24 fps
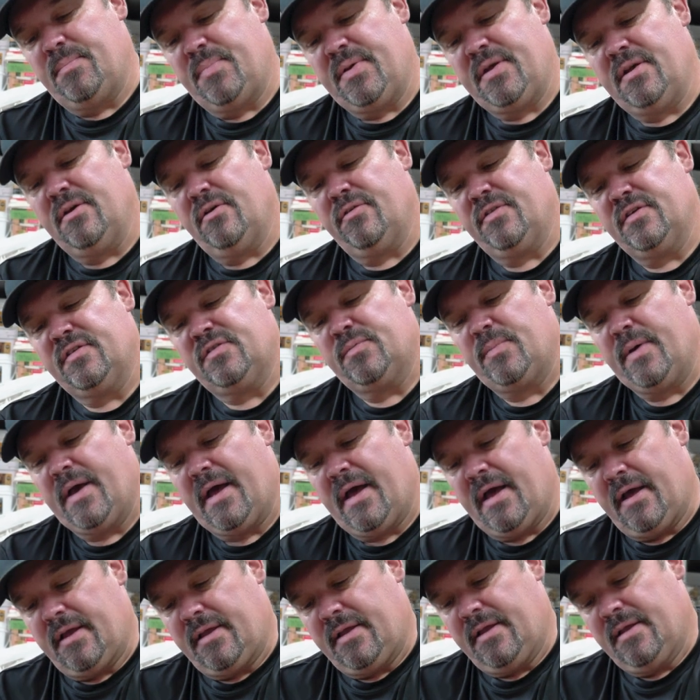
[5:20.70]
peel this
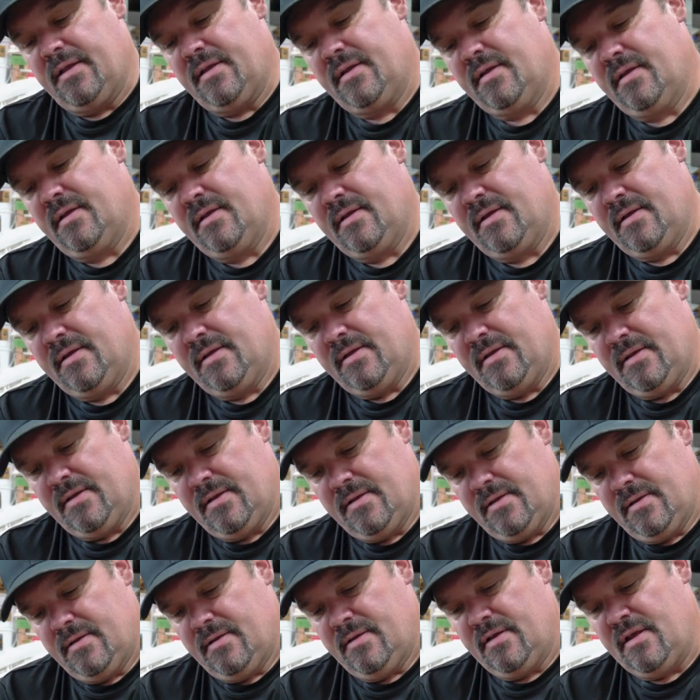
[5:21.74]
back
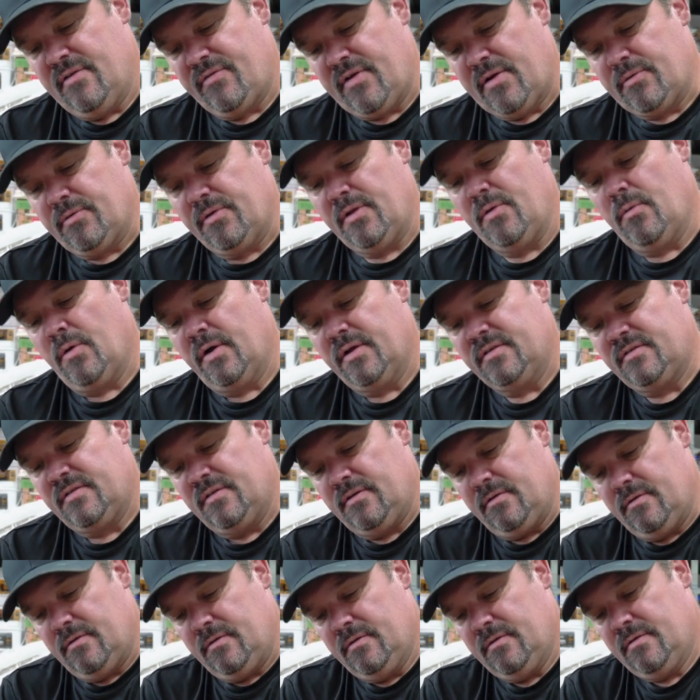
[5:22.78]
if I really want
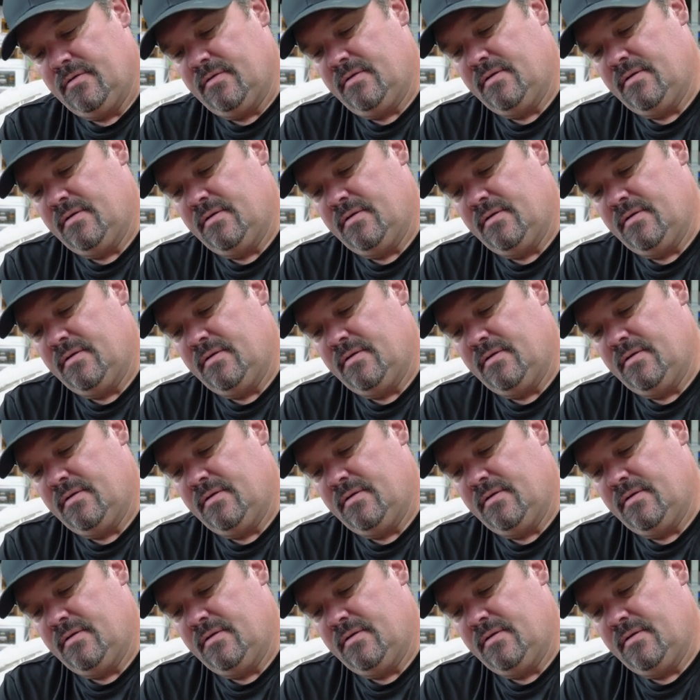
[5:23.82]
to.